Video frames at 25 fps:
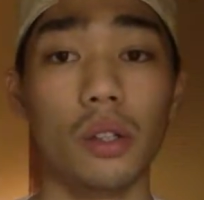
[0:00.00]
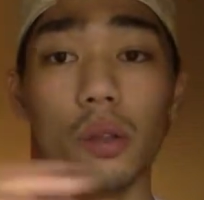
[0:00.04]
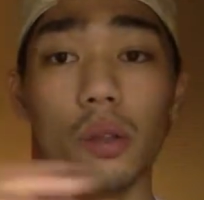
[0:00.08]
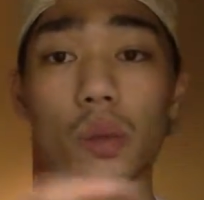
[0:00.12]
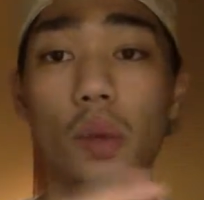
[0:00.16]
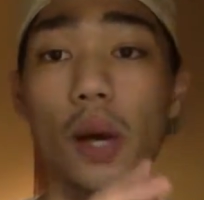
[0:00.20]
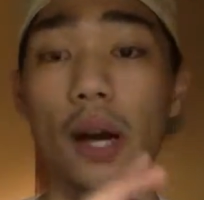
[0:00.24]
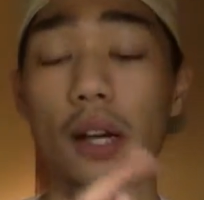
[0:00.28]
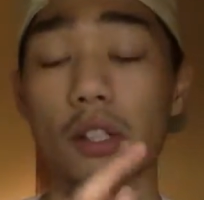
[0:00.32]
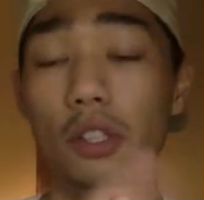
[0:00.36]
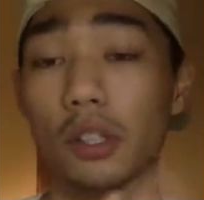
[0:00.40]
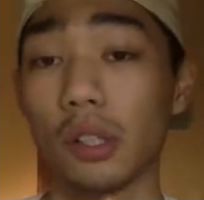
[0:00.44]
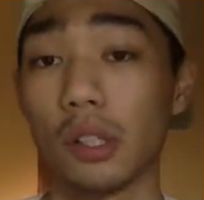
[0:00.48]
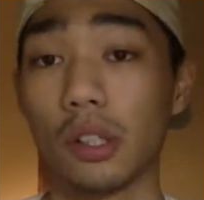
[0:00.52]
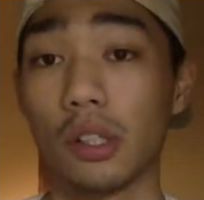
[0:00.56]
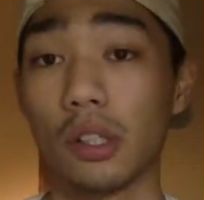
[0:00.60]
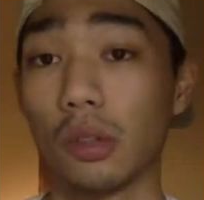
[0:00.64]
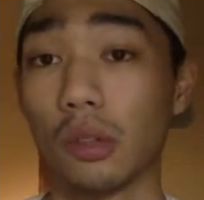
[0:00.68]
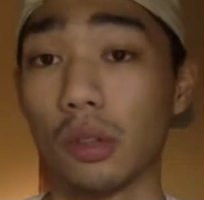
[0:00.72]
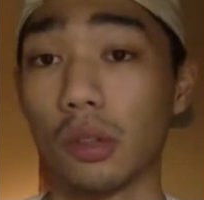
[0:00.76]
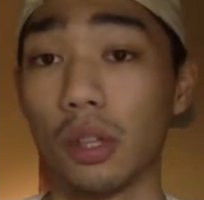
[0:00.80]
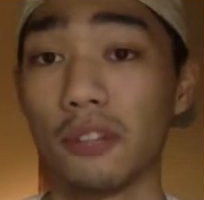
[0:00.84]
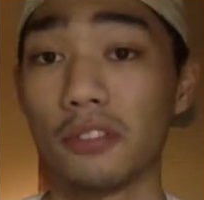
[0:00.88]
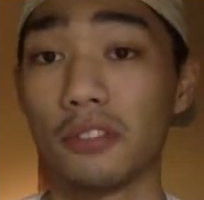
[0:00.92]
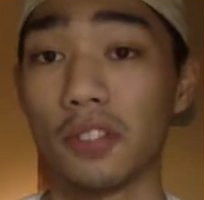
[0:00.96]
You actually
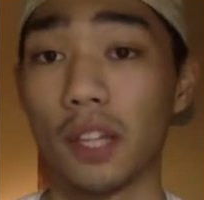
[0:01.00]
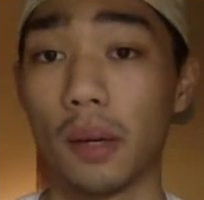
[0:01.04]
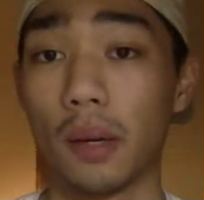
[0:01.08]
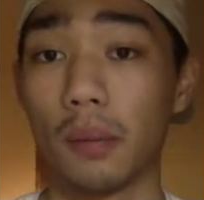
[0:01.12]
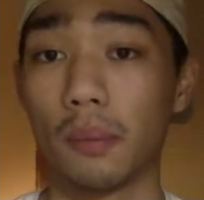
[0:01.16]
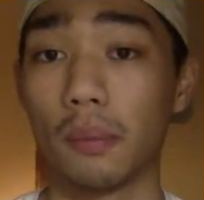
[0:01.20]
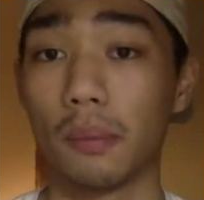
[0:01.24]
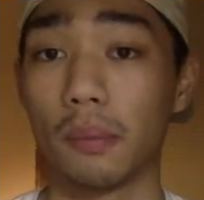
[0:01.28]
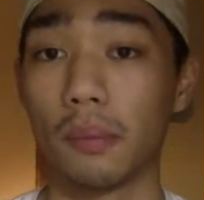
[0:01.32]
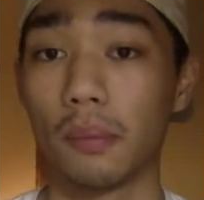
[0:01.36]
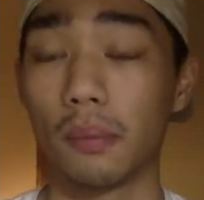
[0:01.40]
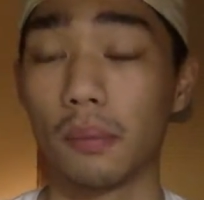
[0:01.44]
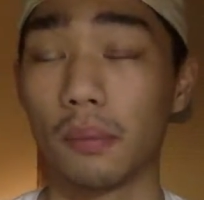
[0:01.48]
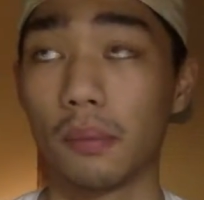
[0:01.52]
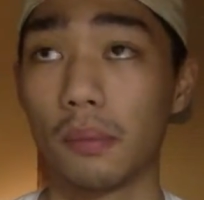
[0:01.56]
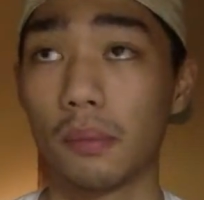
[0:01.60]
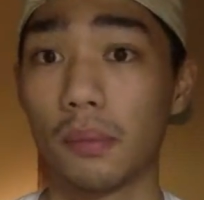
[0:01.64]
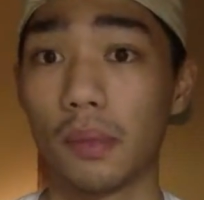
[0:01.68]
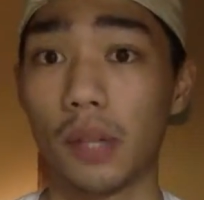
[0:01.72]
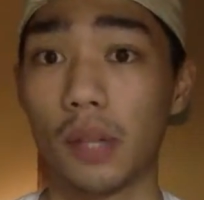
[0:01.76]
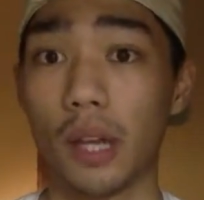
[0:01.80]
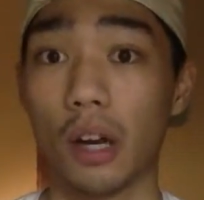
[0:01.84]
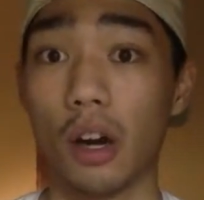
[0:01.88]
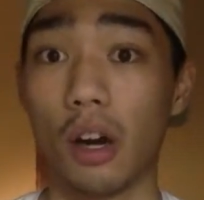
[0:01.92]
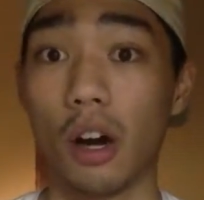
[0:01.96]
don't lift that
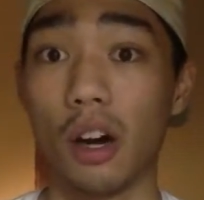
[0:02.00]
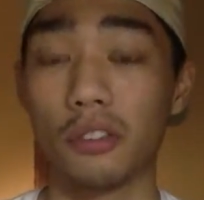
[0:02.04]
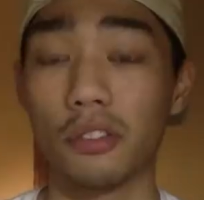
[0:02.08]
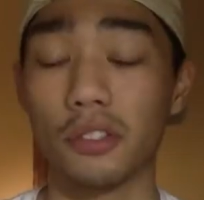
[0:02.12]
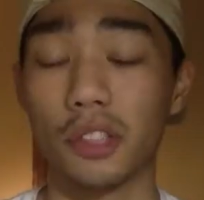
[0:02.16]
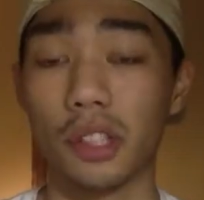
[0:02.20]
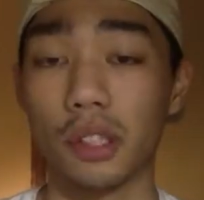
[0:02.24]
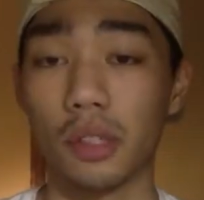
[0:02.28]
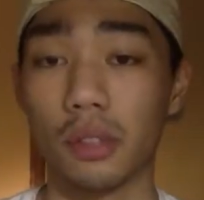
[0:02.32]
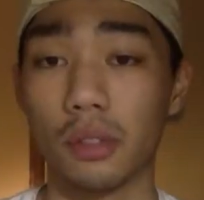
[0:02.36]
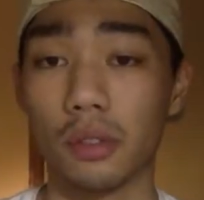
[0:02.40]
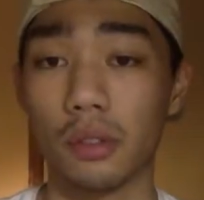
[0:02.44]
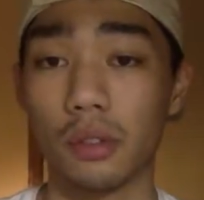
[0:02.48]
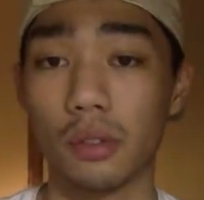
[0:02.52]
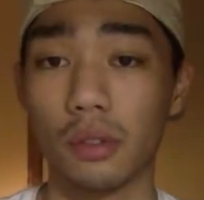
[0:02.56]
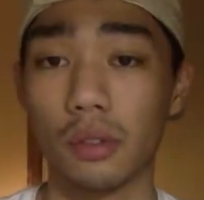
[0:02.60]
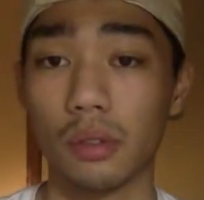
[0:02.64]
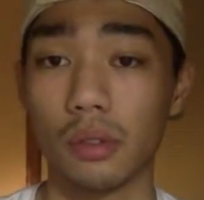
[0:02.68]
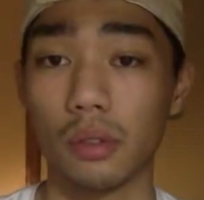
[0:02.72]
that often.